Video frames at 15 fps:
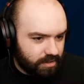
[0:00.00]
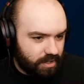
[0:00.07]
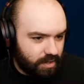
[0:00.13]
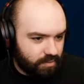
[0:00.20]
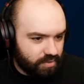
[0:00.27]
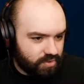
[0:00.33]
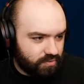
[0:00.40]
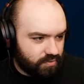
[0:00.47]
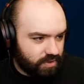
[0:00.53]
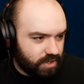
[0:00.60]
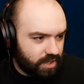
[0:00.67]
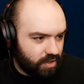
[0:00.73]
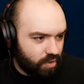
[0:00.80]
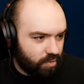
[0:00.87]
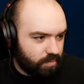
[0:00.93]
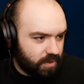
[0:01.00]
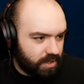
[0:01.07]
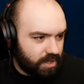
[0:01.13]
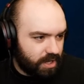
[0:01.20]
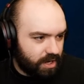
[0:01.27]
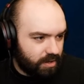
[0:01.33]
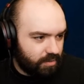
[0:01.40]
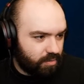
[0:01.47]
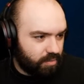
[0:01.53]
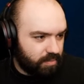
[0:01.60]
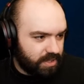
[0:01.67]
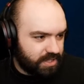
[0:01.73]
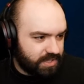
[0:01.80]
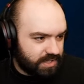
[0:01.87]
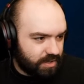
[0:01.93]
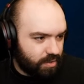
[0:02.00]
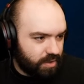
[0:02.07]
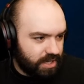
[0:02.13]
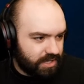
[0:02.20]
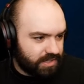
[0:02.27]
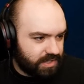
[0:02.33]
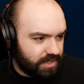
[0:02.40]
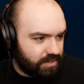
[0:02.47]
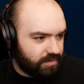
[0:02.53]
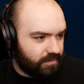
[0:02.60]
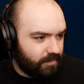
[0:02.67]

I was really hoping that I, it would be so easy.